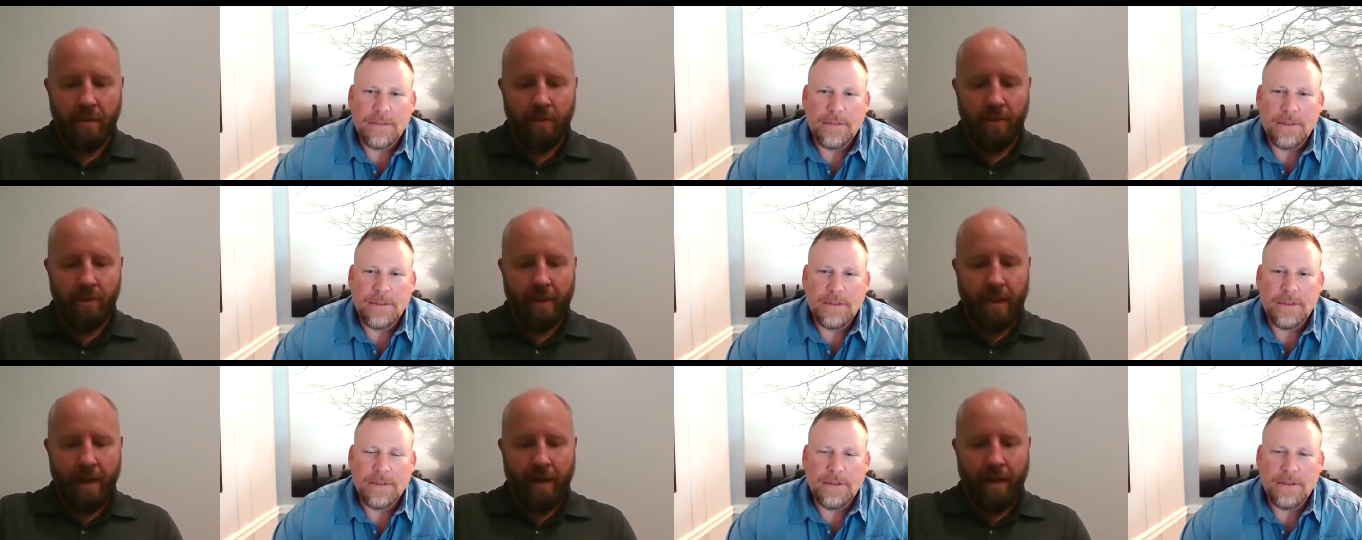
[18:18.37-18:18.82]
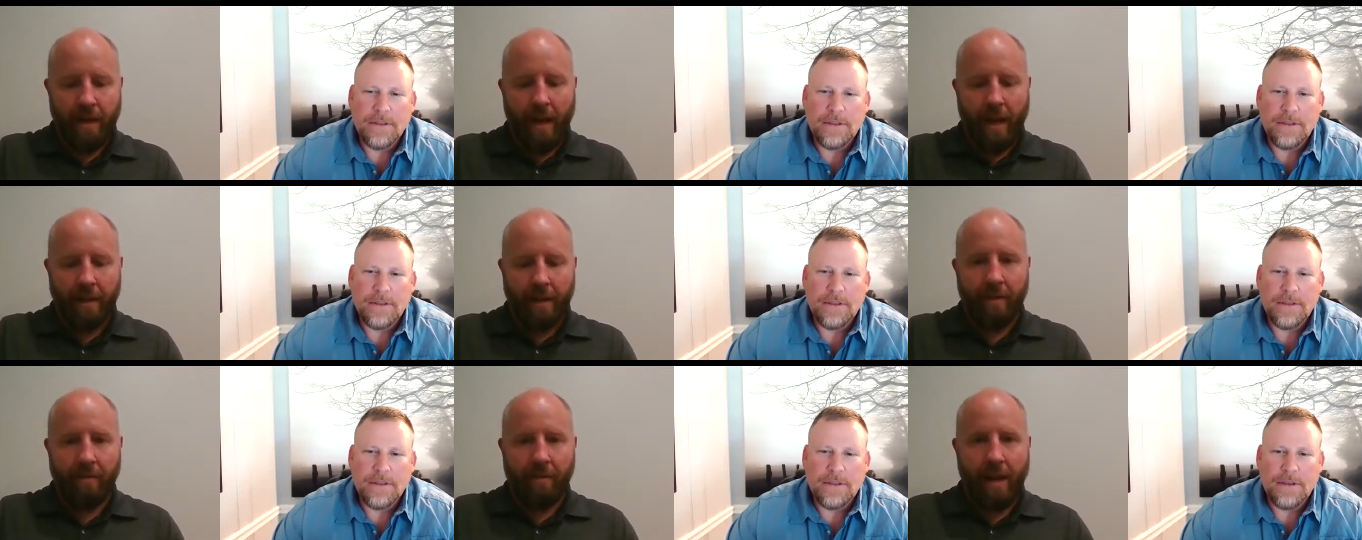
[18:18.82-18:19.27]
Speaker 1: Usually
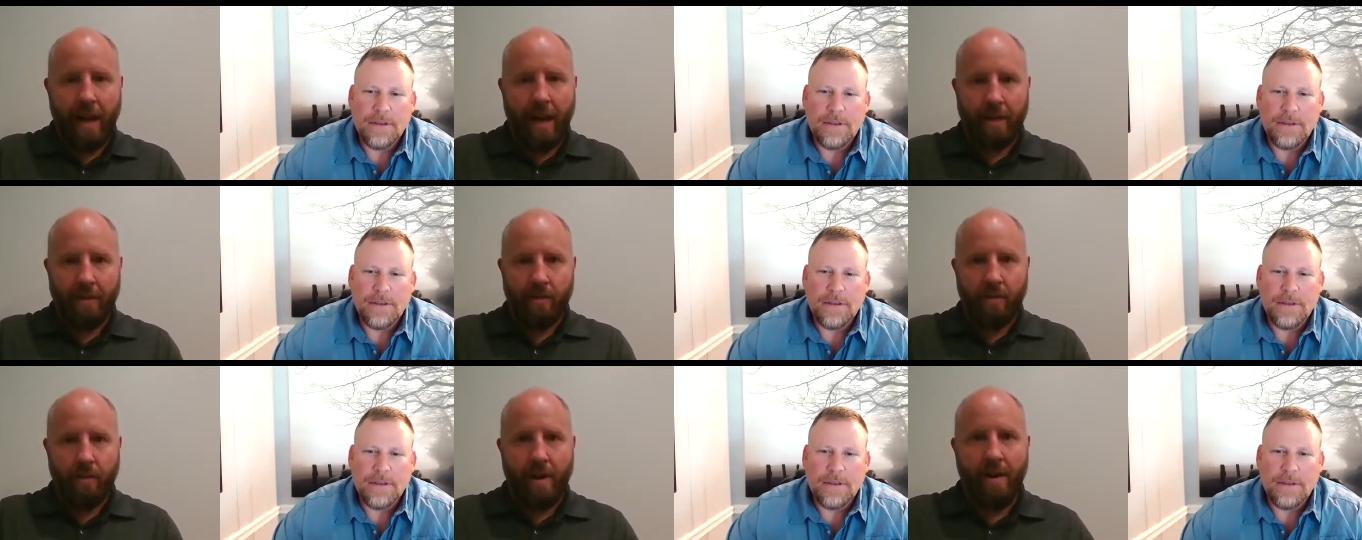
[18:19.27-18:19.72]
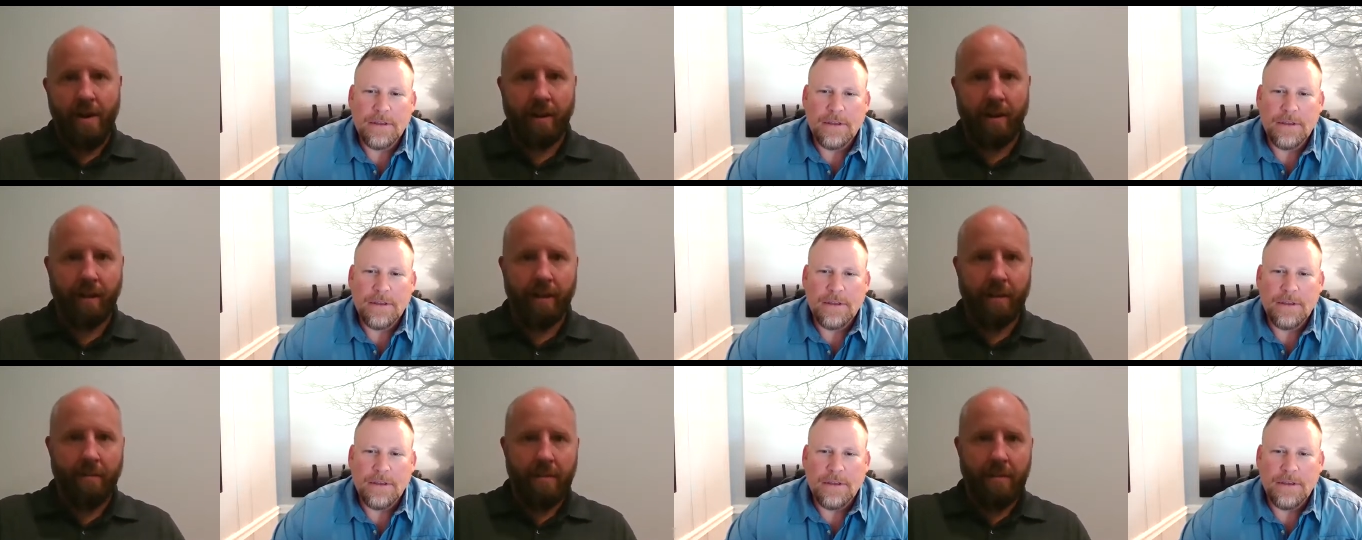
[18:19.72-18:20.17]
I, I, give, I had a
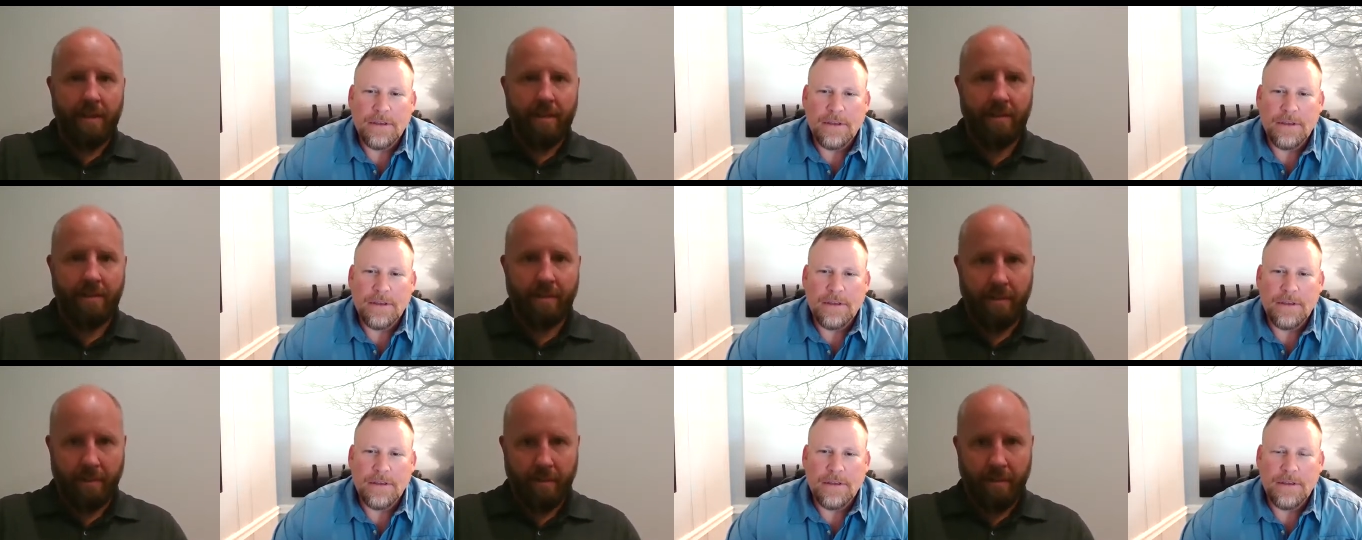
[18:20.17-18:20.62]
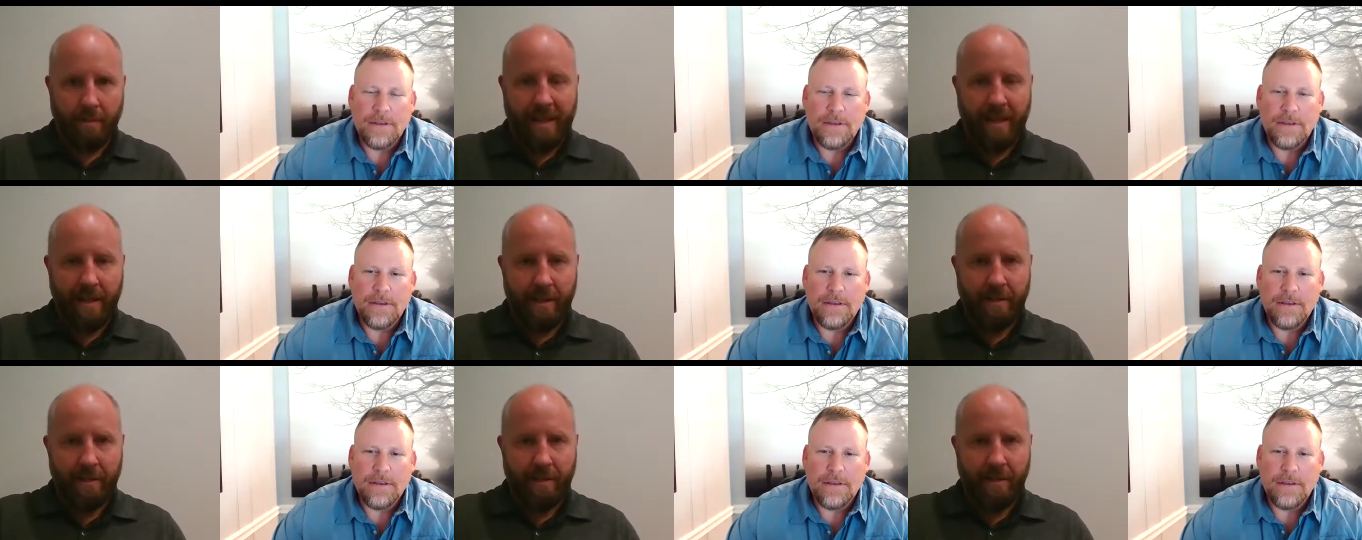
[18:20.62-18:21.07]
drawing of my
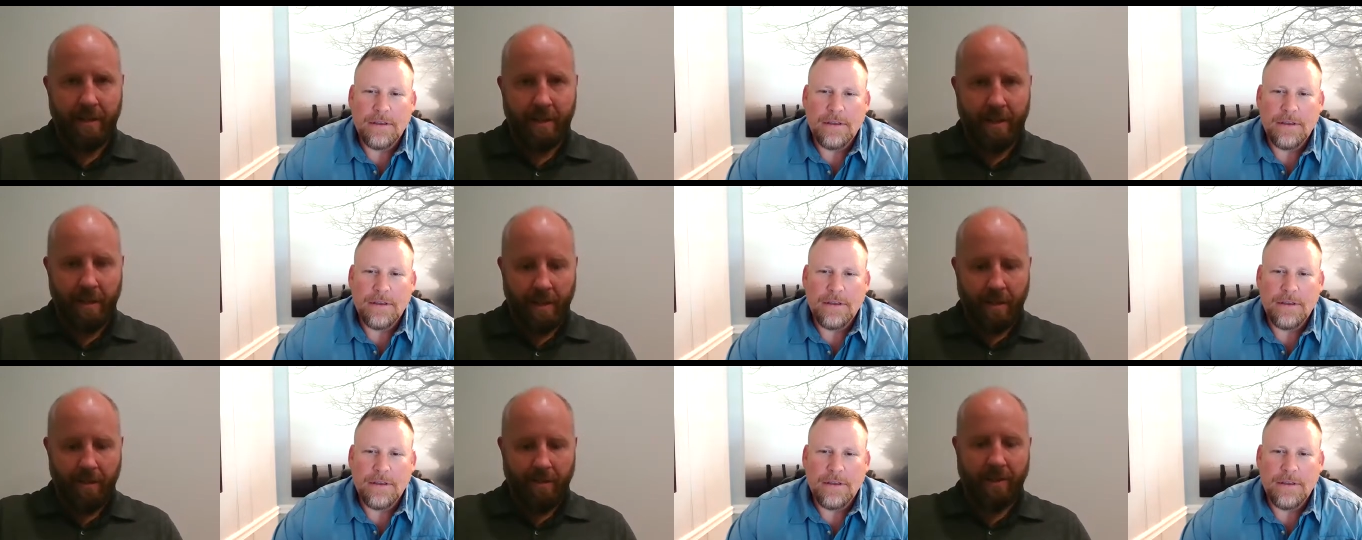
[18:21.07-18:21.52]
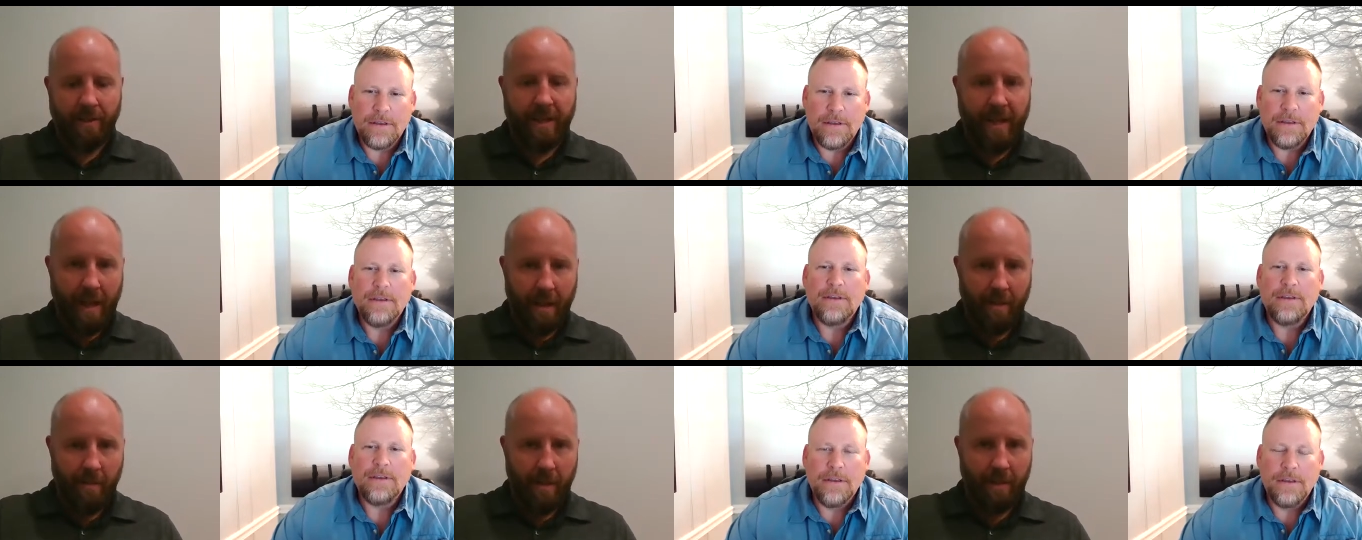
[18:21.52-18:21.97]
space, the
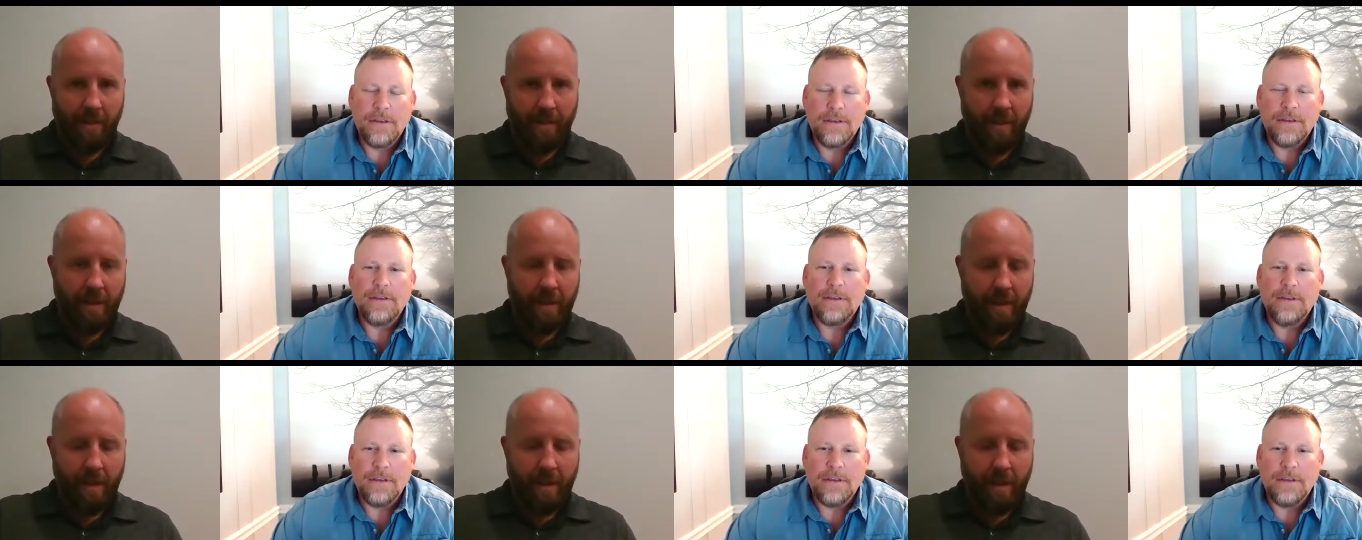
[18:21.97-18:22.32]
cabinets.